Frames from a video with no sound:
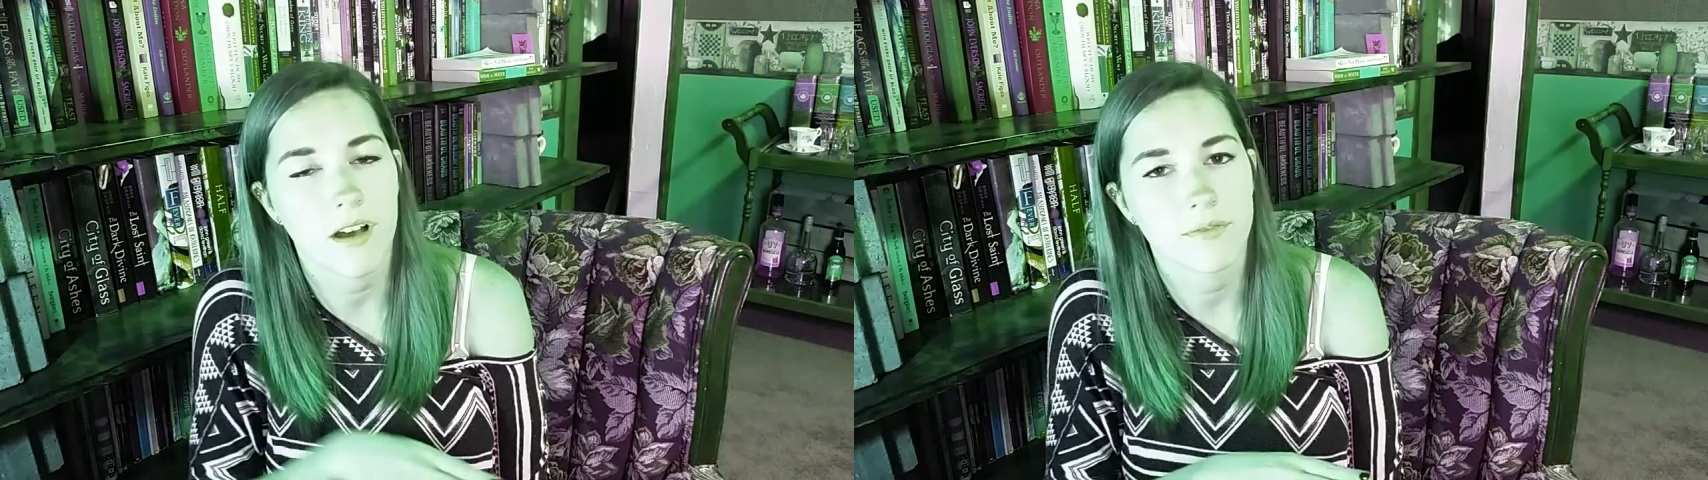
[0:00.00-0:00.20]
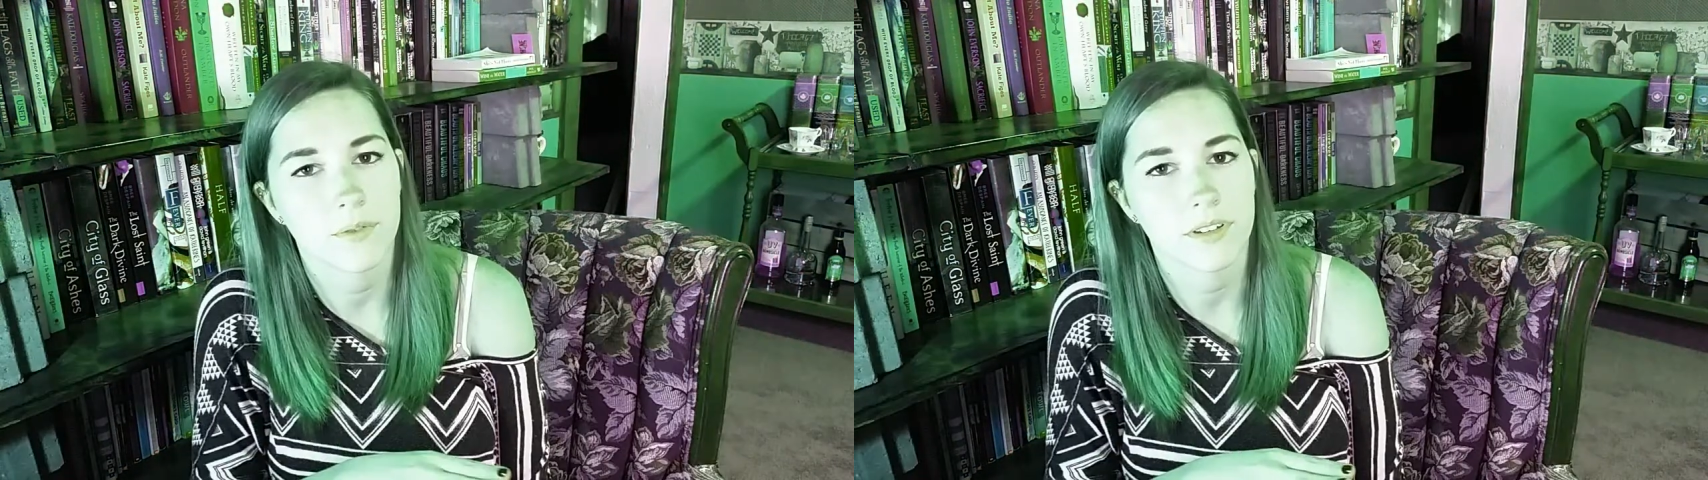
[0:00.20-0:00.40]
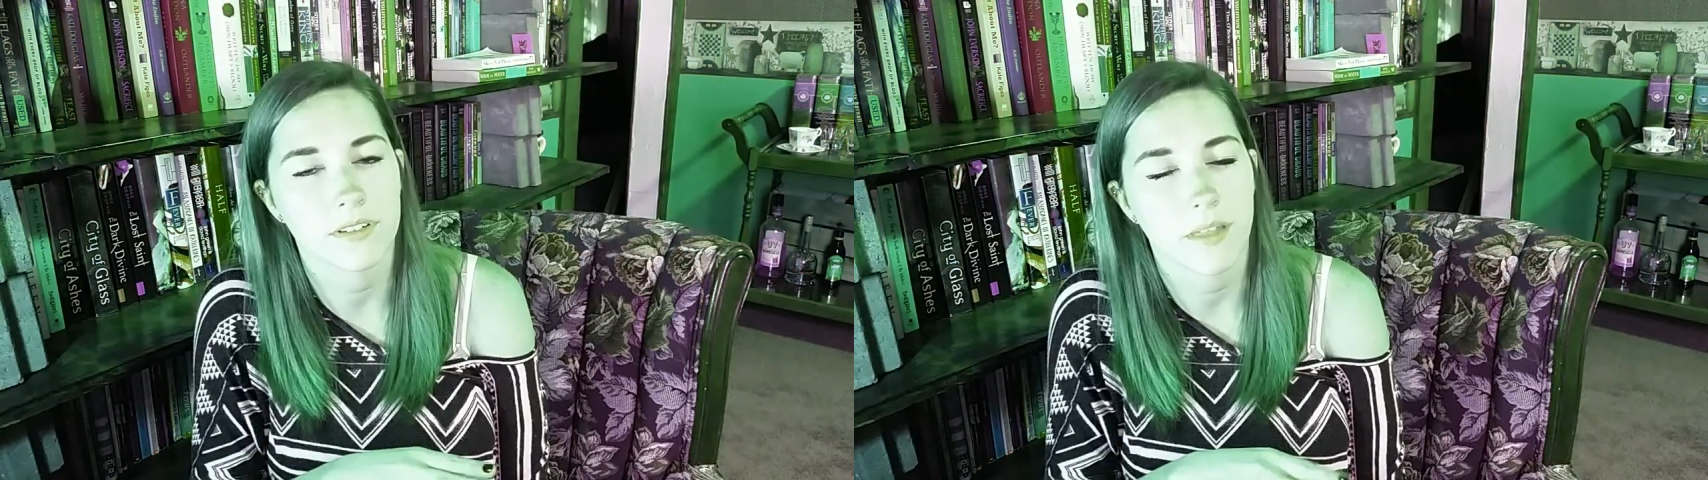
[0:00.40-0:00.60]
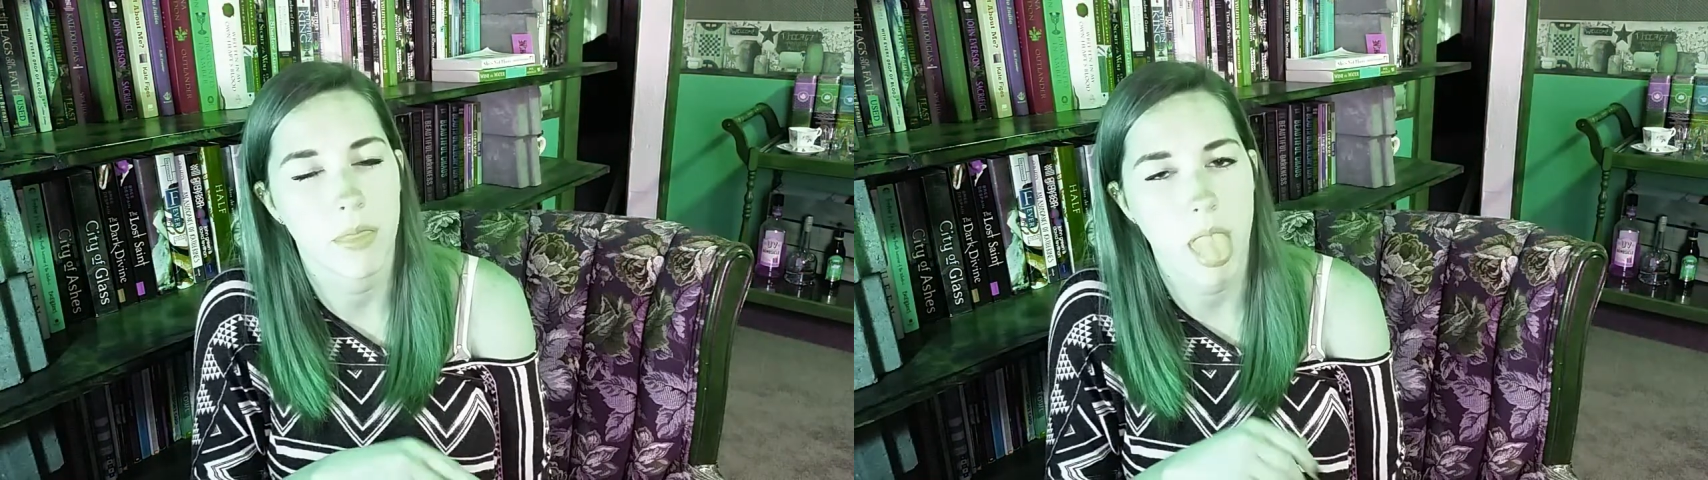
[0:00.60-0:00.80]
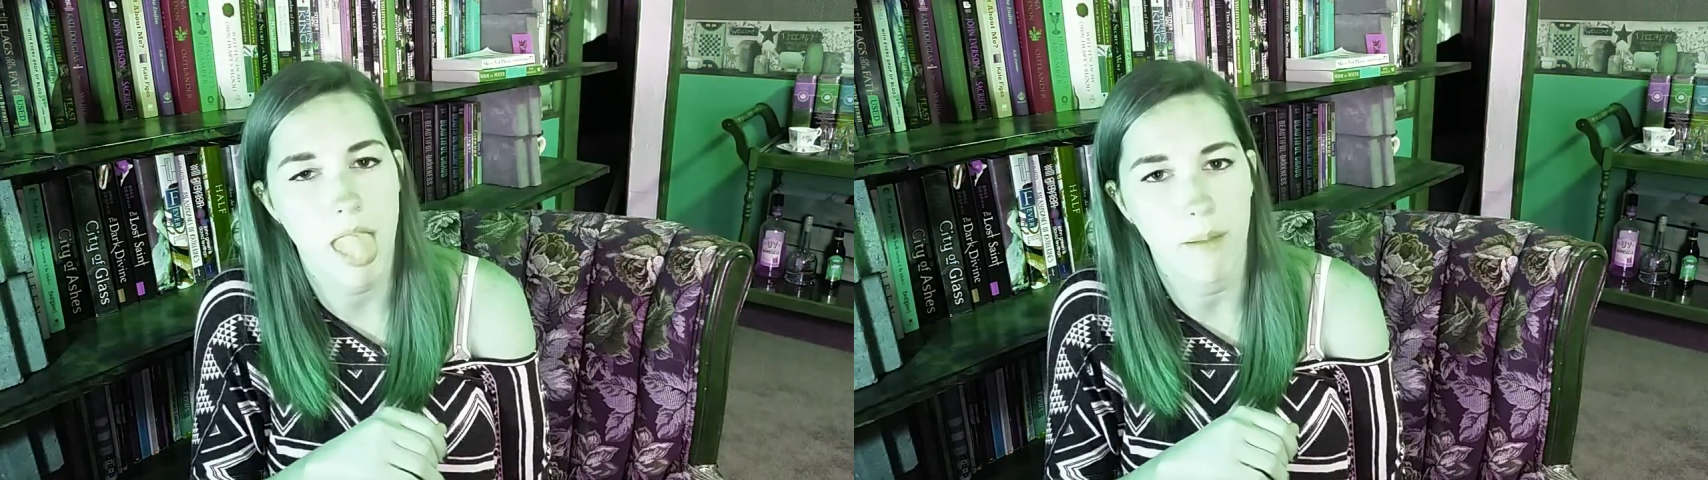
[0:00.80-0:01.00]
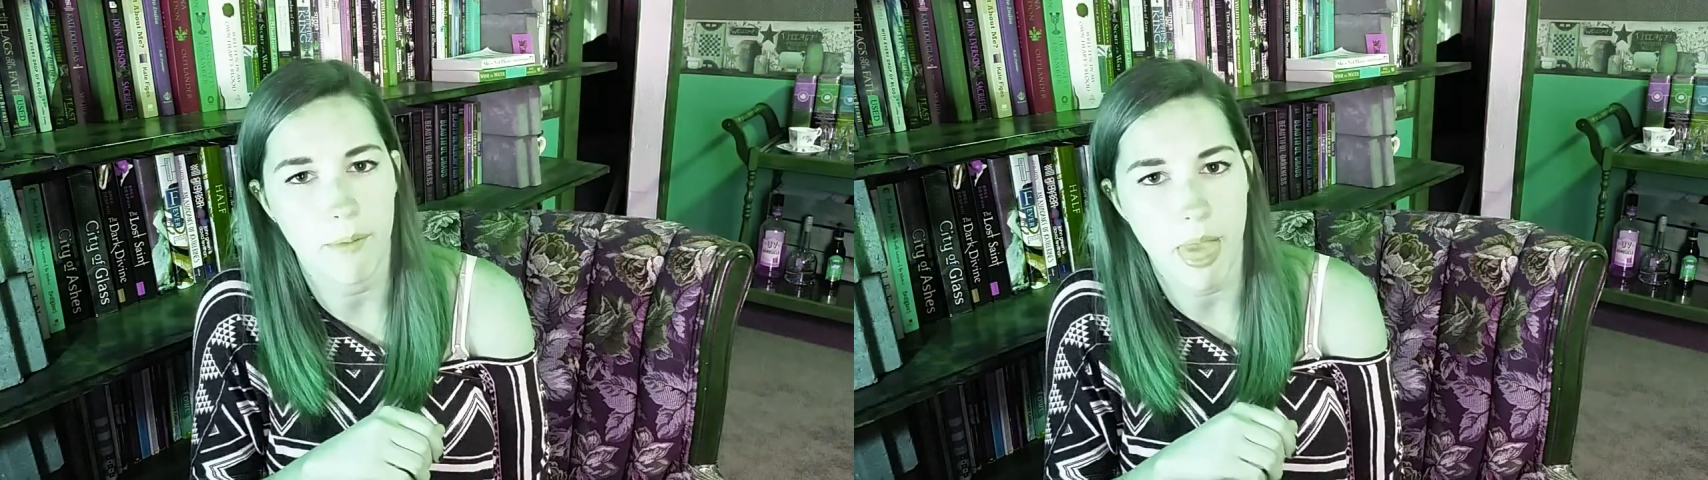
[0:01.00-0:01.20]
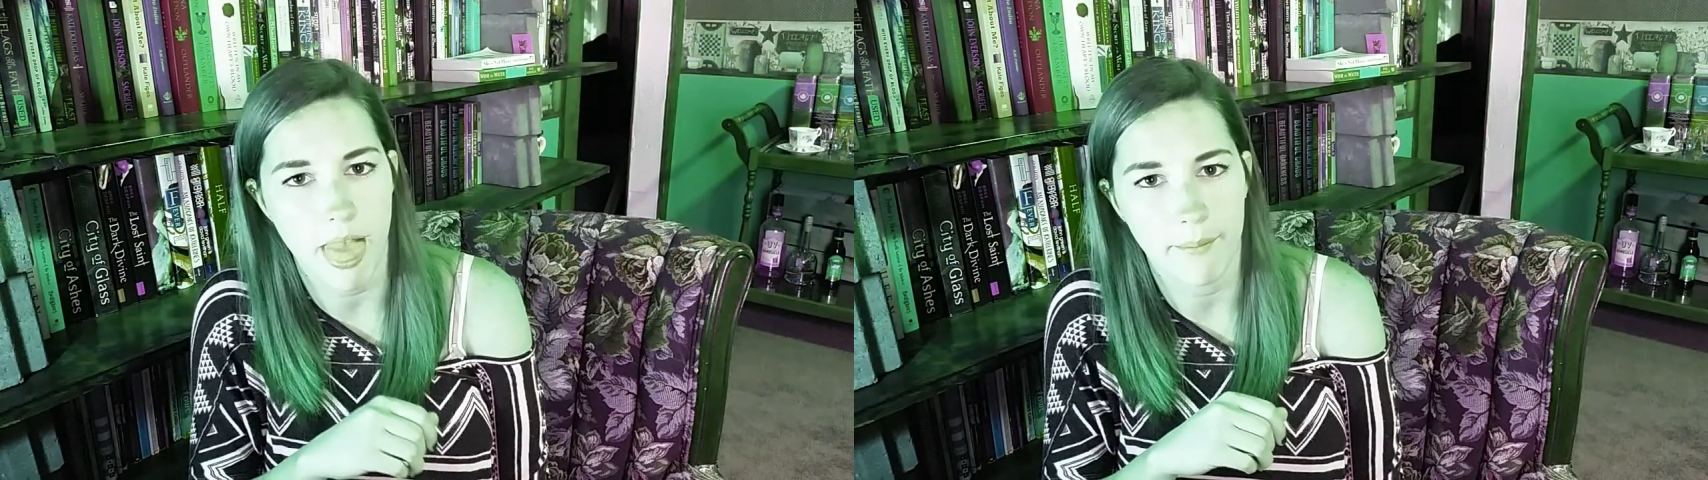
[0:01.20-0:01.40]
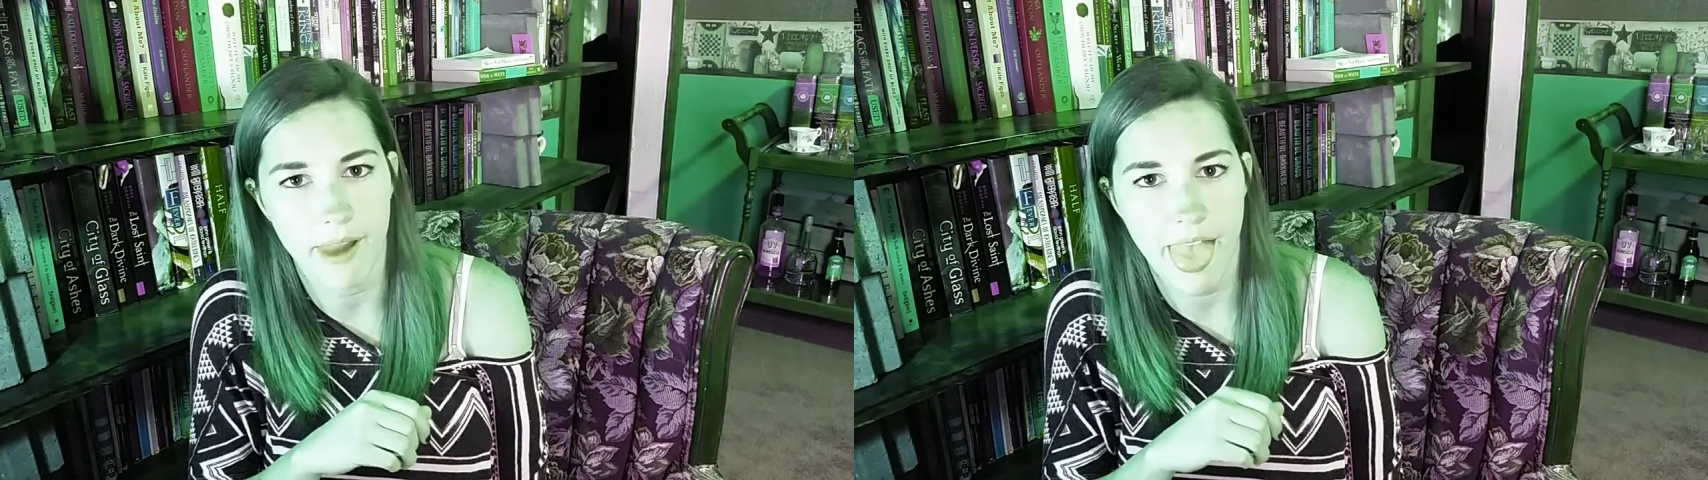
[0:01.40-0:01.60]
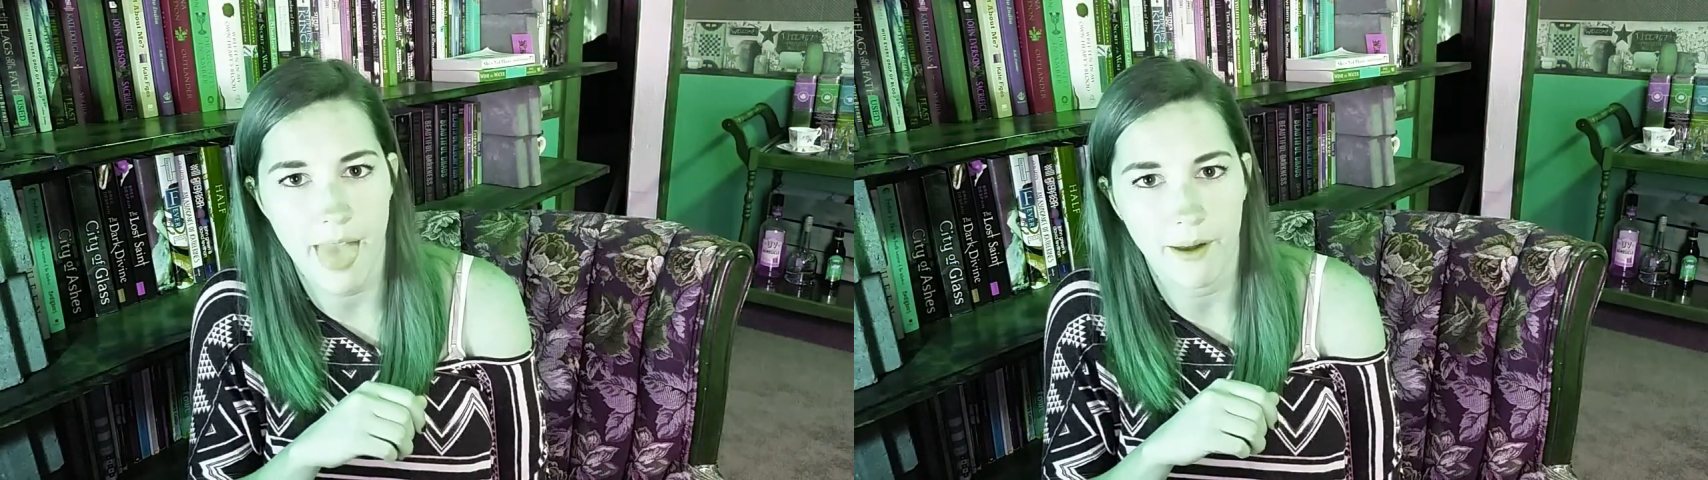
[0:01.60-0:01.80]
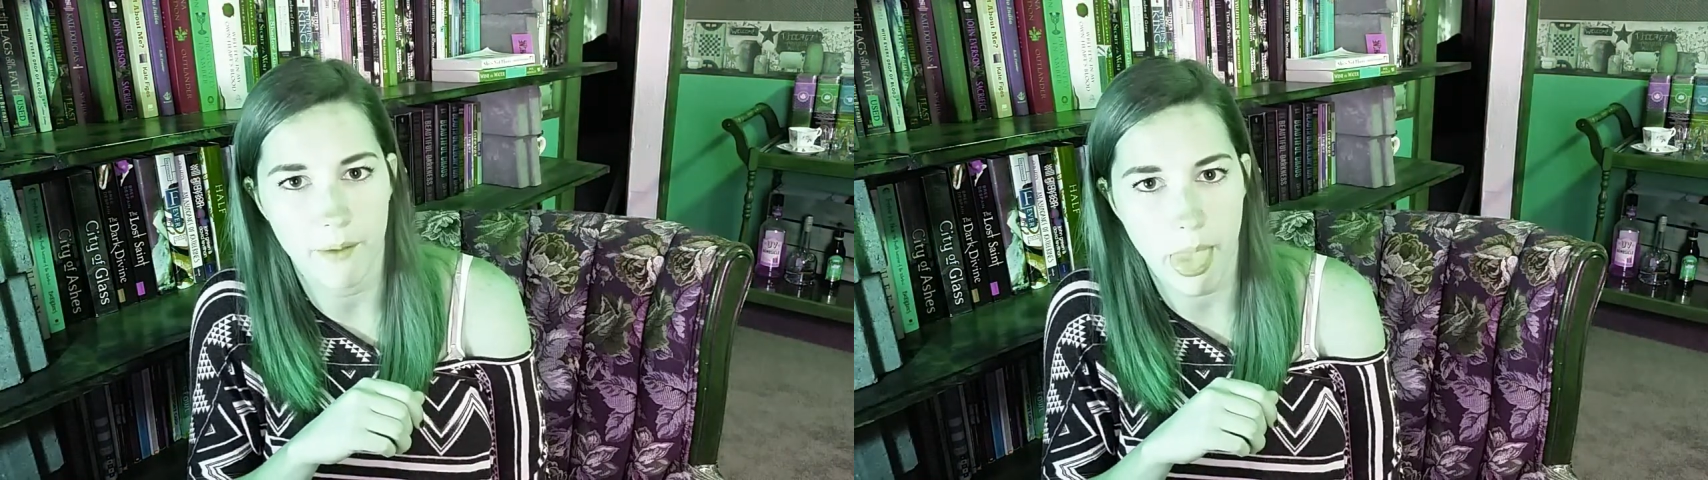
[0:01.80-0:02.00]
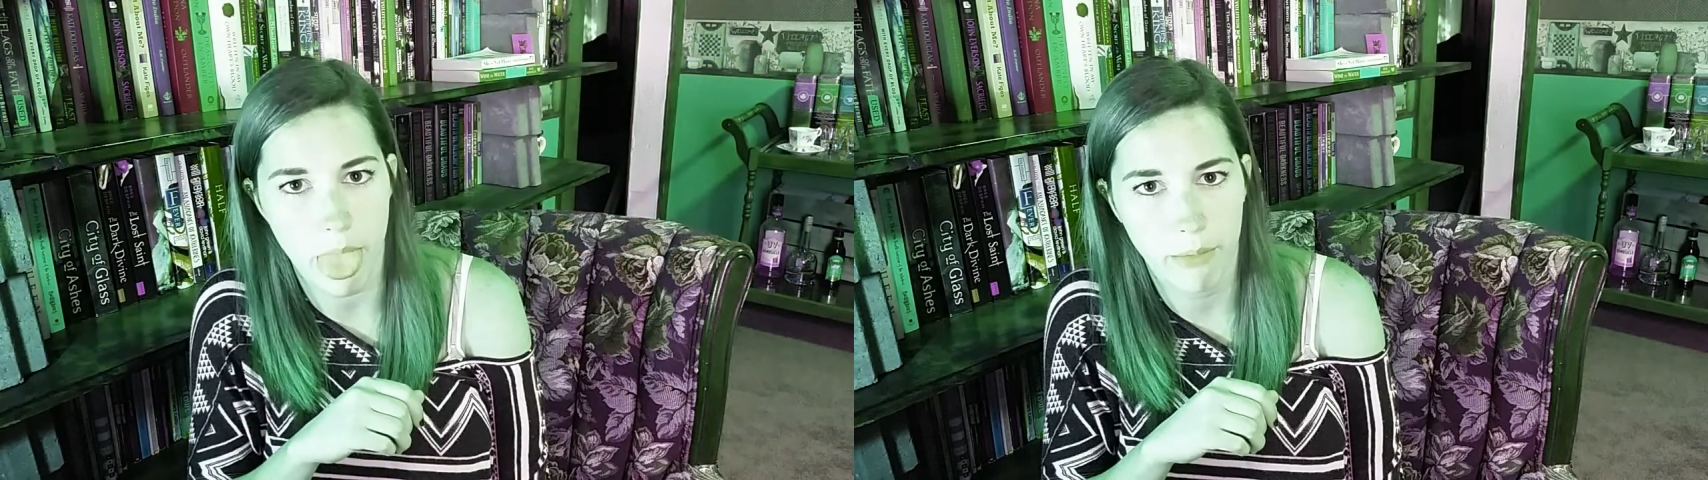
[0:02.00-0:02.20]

off where... Blah, blah, blah, blah.